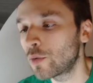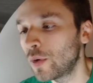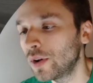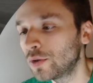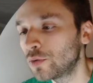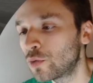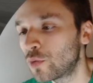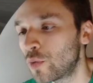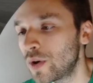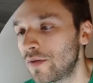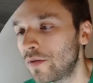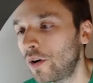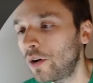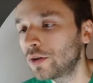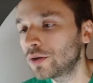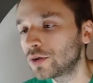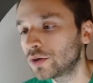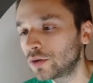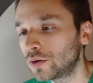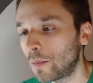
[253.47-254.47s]

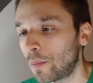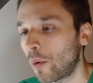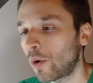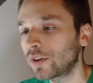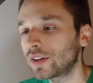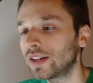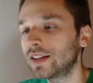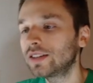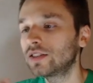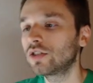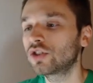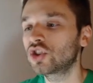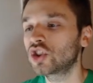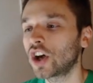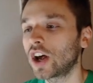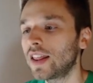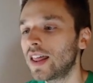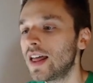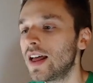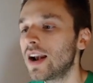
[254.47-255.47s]
Weavers supporting the
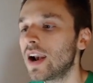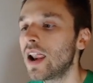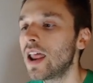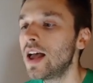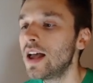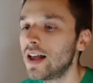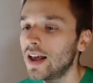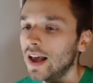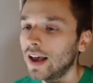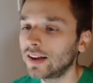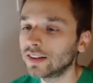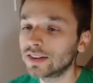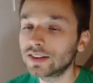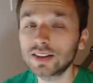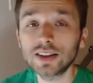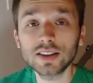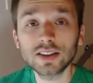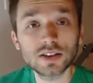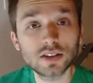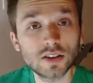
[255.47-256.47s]
channel, and
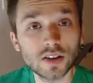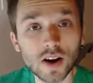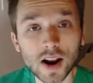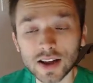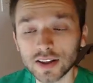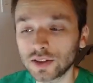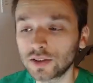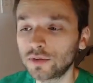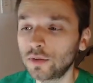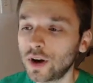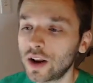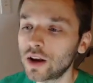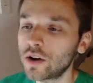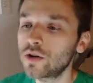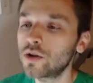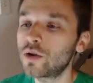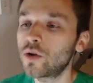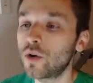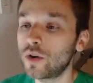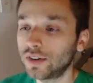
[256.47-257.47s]
since the last
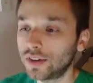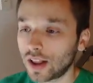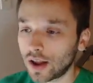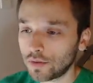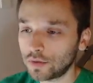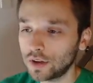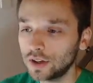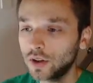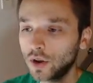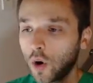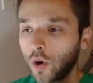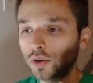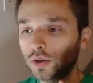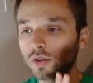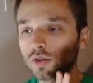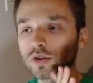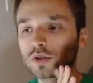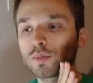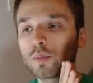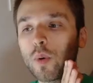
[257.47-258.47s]
video, David
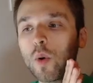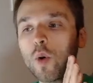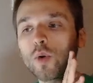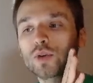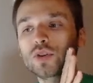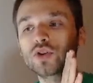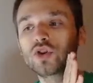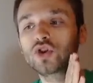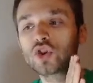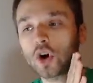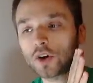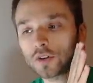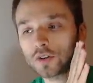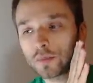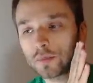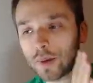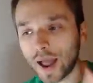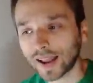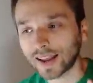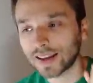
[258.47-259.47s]
Autosport
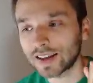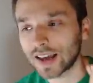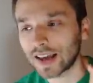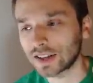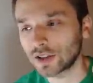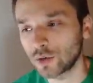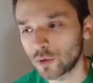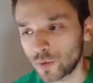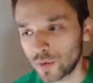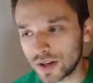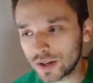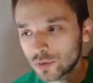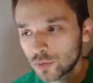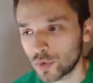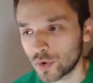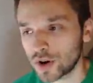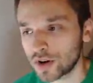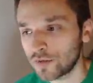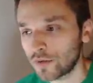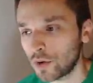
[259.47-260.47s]
joined back as a Red
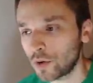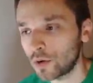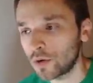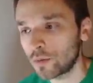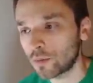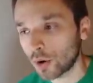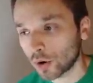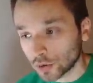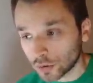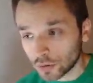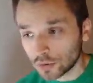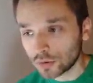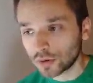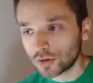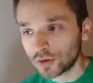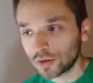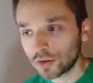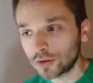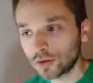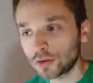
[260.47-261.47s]
Weaver
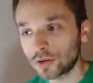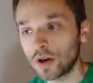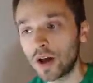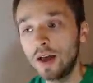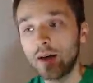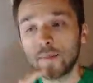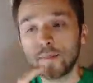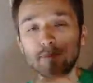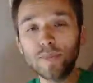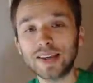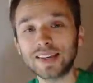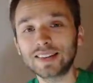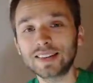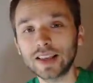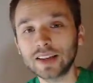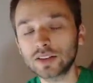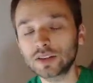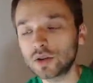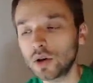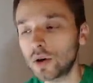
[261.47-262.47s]
producer. Big
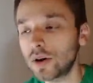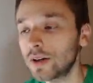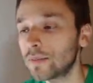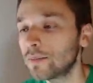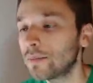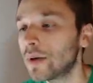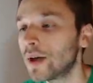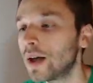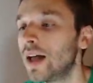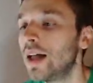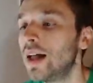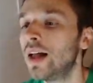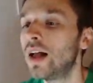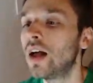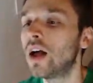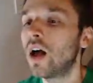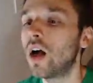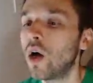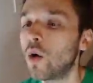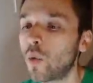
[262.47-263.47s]
thanks to him.
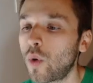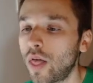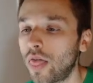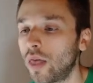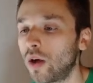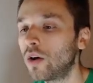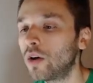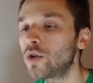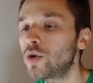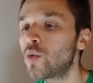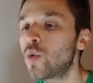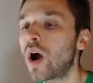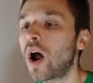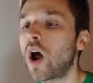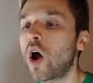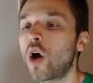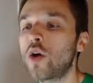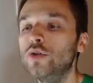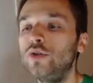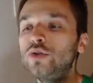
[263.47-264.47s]
Whether you
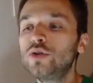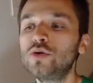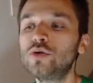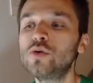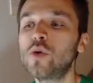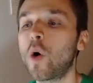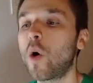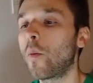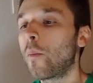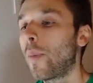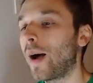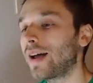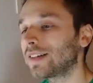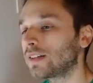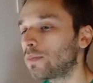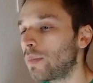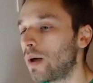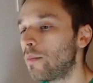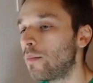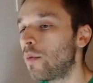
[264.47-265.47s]
are a new or
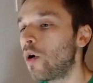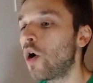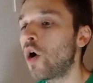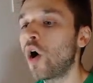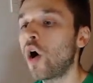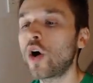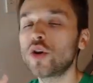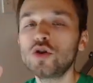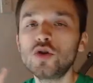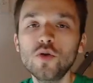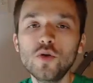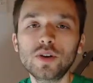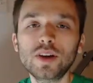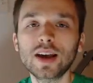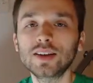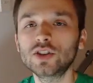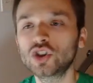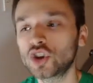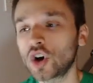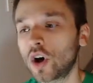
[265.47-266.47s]
past member, you
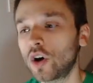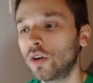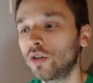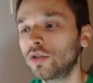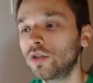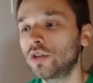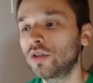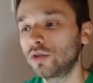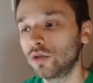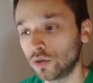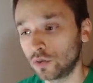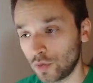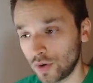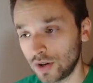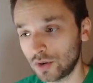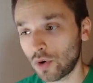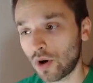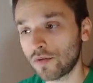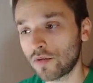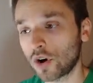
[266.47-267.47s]
can join the
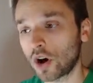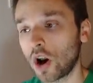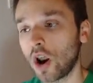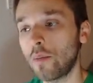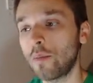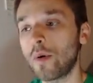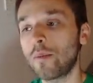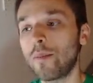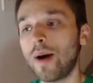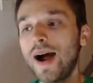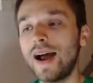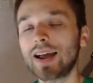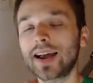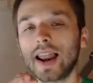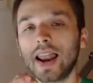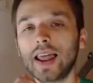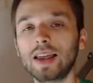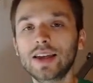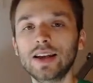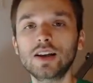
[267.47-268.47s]
Red Driver Club by
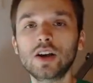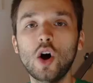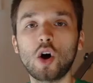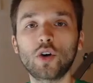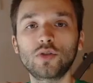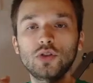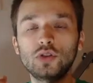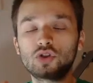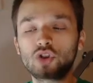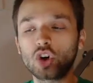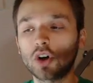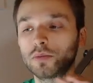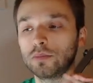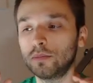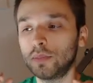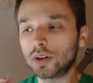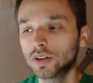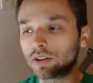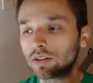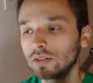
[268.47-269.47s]
clicking on the join
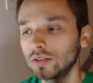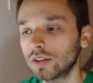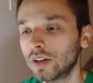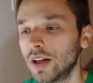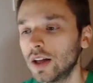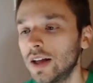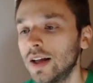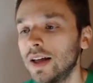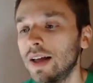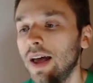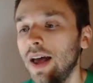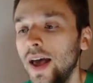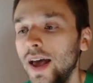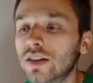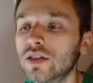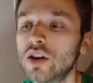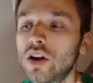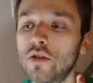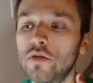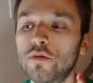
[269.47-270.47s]
button,
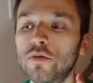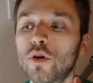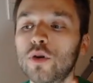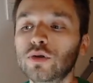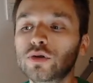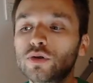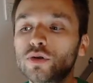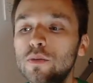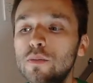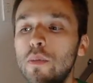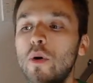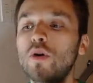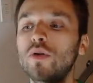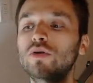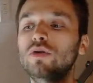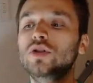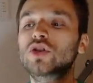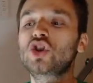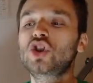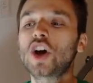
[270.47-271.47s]
and therefore support
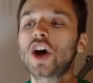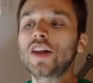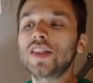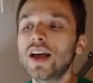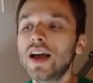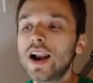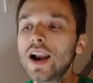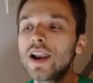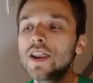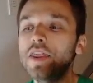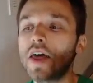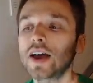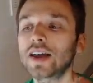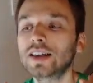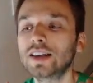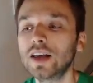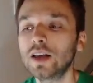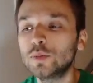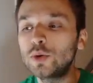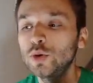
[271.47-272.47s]
the channel
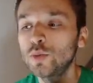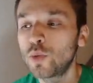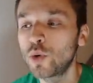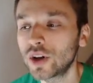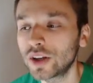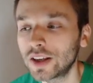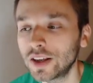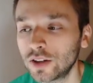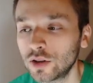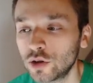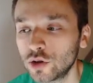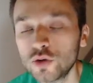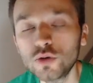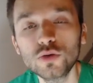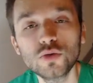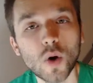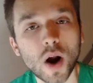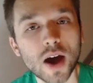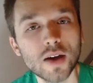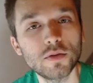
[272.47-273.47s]
that keeps bringing you
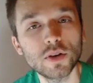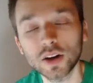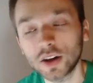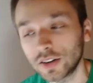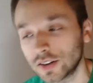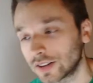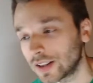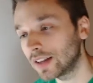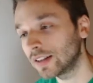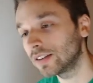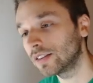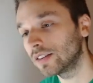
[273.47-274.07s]
driver content.